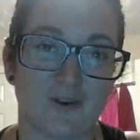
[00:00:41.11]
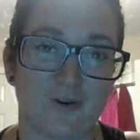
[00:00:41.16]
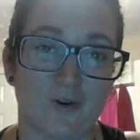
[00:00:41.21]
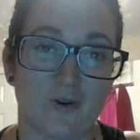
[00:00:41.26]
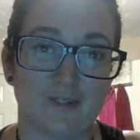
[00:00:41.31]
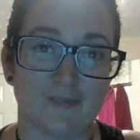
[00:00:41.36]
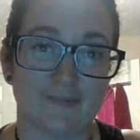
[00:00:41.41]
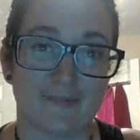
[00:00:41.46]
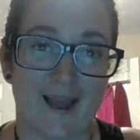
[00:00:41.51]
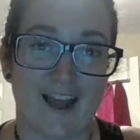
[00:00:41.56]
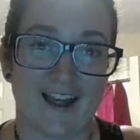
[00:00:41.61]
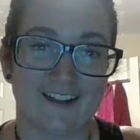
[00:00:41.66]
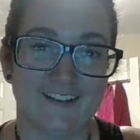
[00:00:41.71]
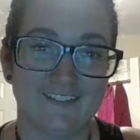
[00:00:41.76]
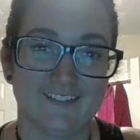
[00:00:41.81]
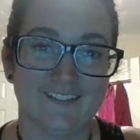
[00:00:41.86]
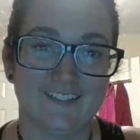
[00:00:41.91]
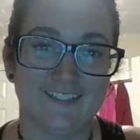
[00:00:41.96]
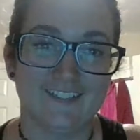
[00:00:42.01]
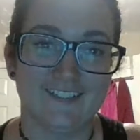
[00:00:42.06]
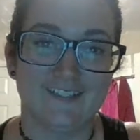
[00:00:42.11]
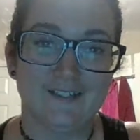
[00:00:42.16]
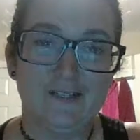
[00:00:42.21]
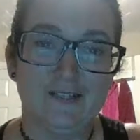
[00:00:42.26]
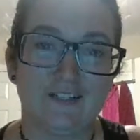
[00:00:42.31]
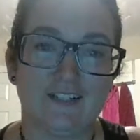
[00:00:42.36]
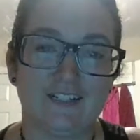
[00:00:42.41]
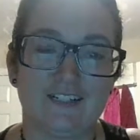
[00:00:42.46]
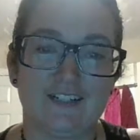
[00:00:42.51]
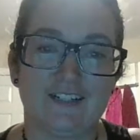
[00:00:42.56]
Old man,
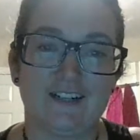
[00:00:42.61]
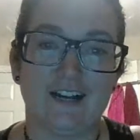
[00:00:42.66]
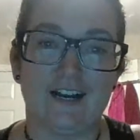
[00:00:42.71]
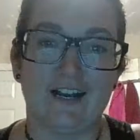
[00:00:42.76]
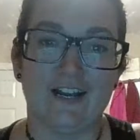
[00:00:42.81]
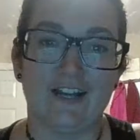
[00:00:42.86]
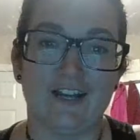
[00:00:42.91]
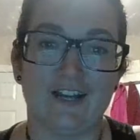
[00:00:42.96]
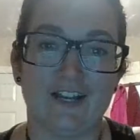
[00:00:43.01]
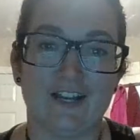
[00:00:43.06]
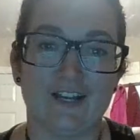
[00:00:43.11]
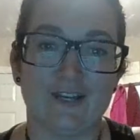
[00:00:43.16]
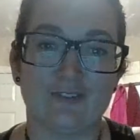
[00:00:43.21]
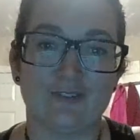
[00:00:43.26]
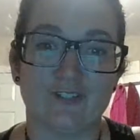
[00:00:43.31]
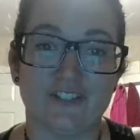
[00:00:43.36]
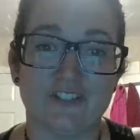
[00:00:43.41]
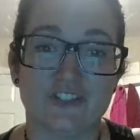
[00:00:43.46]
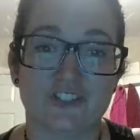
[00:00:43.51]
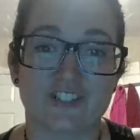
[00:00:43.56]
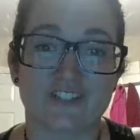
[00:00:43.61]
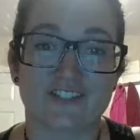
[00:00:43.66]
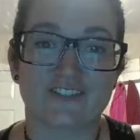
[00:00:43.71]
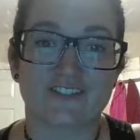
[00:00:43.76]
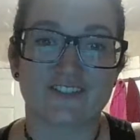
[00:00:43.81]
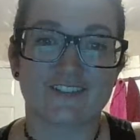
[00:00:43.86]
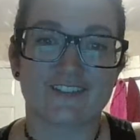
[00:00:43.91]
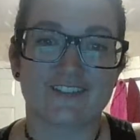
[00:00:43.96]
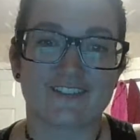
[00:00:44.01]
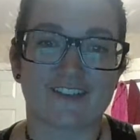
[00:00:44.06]

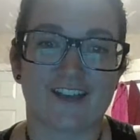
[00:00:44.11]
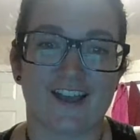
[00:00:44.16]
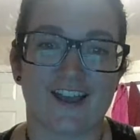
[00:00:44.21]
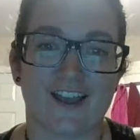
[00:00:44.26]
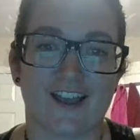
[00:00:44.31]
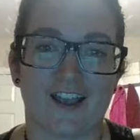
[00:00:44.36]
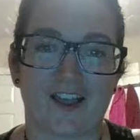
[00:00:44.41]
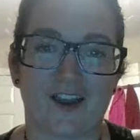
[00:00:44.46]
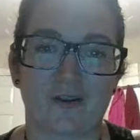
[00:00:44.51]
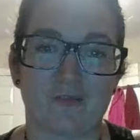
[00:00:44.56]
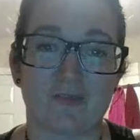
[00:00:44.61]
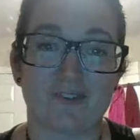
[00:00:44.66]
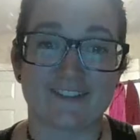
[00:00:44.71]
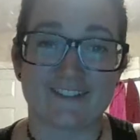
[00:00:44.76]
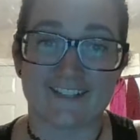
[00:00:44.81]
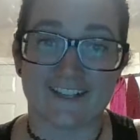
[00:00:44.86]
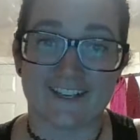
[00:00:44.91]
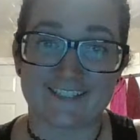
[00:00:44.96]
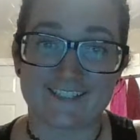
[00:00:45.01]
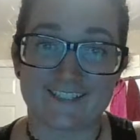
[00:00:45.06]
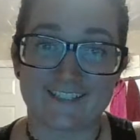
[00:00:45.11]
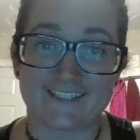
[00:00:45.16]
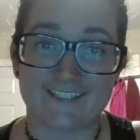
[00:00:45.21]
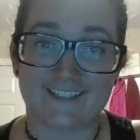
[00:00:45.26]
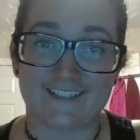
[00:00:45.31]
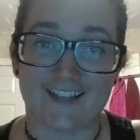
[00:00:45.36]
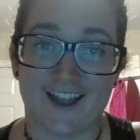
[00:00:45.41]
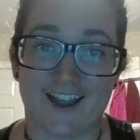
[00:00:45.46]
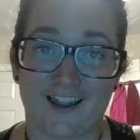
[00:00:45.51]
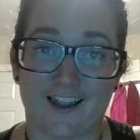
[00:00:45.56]
religious and a bit
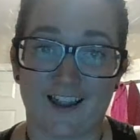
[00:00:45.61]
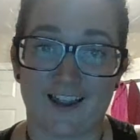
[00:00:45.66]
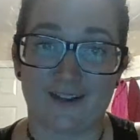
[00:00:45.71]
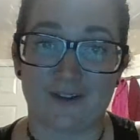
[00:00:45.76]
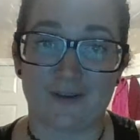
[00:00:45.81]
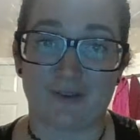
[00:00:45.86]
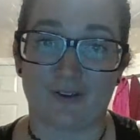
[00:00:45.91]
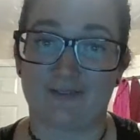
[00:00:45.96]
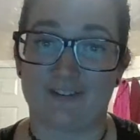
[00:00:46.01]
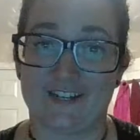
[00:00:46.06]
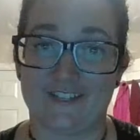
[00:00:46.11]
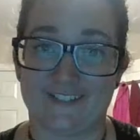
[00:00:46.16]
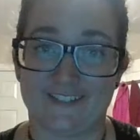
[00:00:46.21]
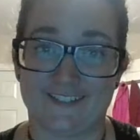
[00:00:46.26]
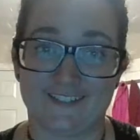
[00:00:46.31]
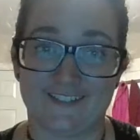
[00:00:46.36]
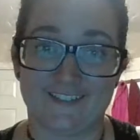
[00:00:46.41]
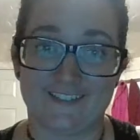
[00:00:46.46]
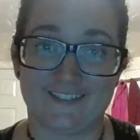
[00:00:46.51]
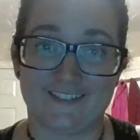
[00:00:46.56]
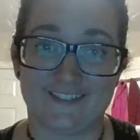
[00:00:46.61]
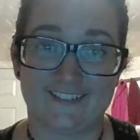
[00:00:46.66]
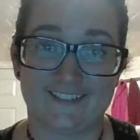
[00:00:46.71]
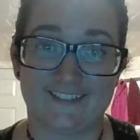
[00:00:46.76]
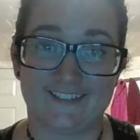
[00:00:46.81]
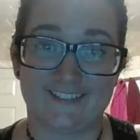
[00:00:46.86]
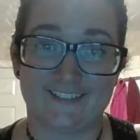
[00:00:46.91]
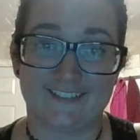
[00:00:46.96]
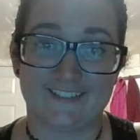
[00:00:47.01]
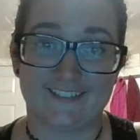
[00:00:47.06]
sexist and a bit
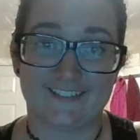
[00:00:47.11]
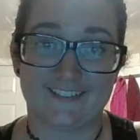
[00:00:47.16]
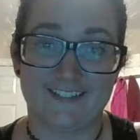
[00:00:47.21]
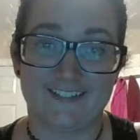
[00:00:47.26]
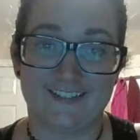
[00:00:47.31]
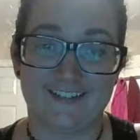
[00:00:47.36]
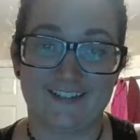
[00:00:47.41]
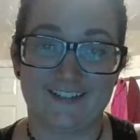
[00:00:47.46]
racist,